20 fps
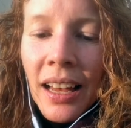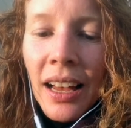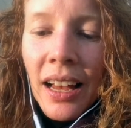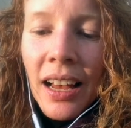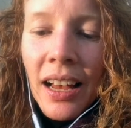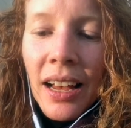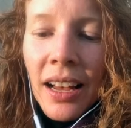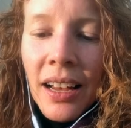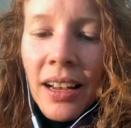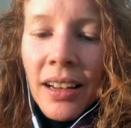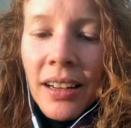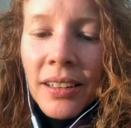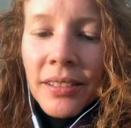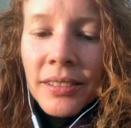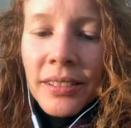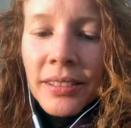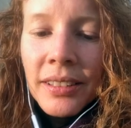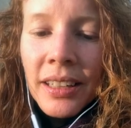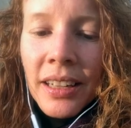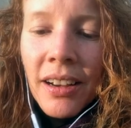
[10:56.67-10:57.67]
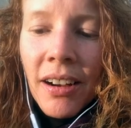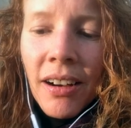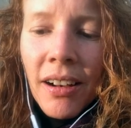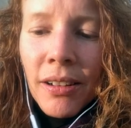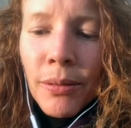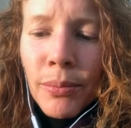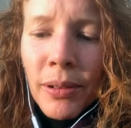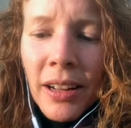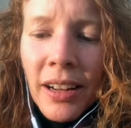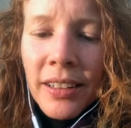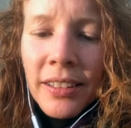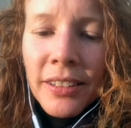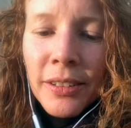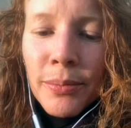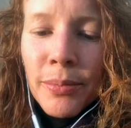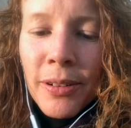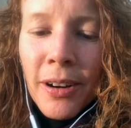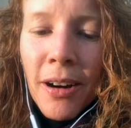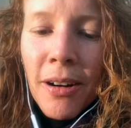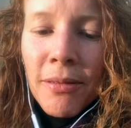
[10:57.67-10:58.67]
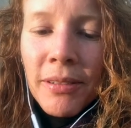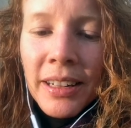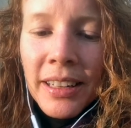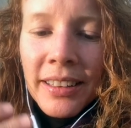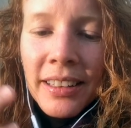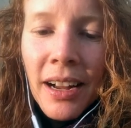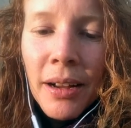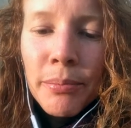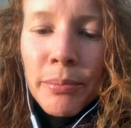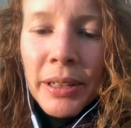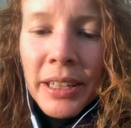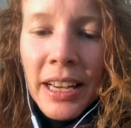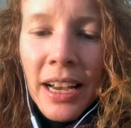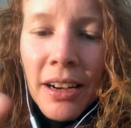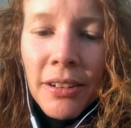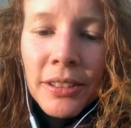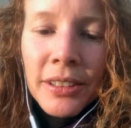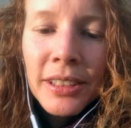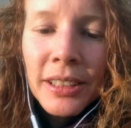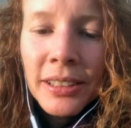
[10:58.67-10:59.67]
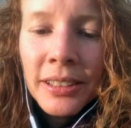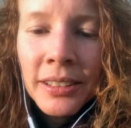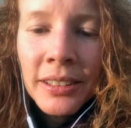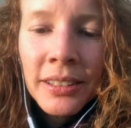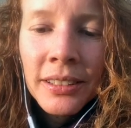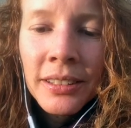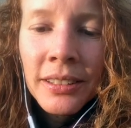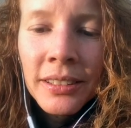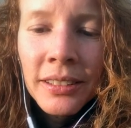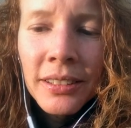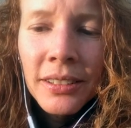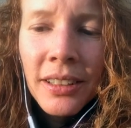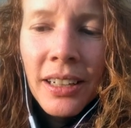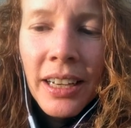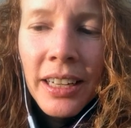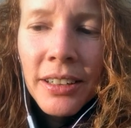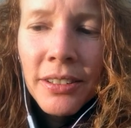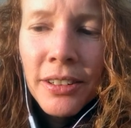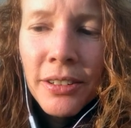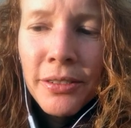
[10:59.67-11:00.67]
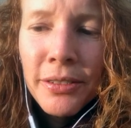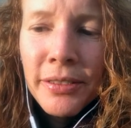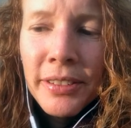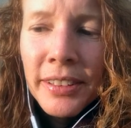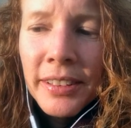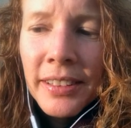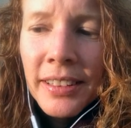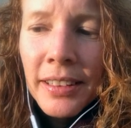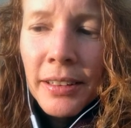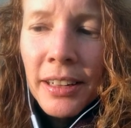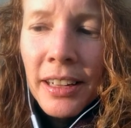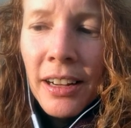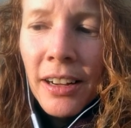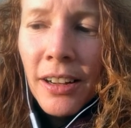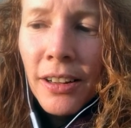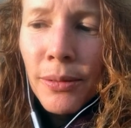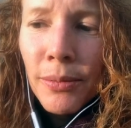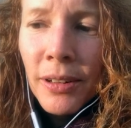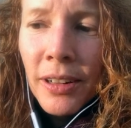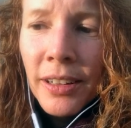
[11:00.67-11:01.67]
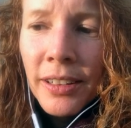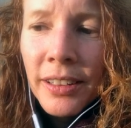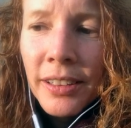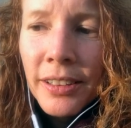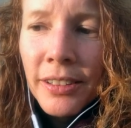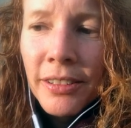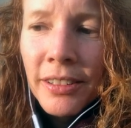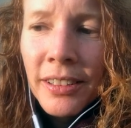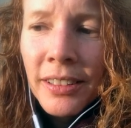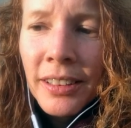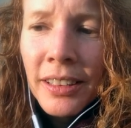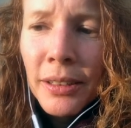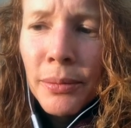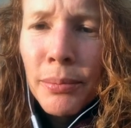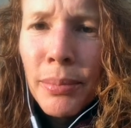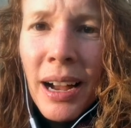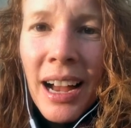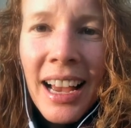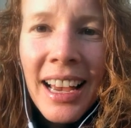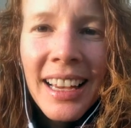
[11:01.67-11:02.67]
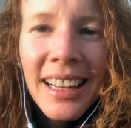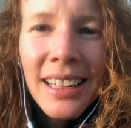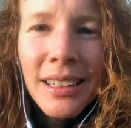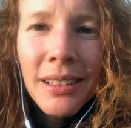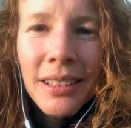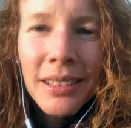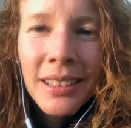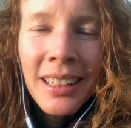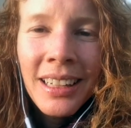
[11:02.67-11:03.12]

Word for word: Uh, the gallbladder probably dumping out. I don't know if it's the gallbladder or the bile.